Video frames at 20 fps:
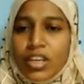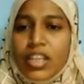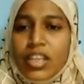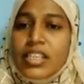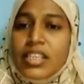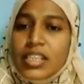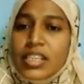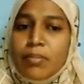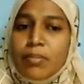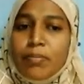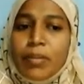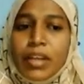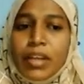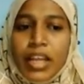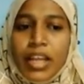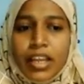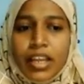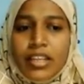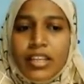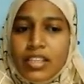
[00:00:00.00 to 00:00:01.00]
In simple,
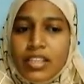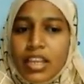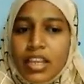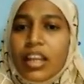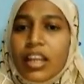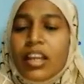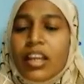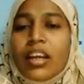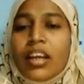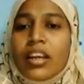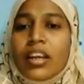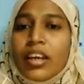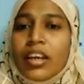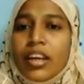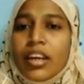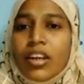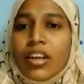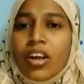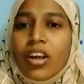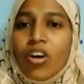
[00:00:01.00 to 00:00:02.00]
I can say
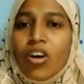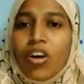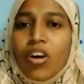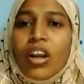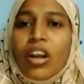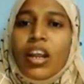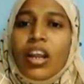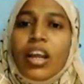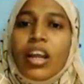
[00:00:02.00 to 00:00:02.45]
data or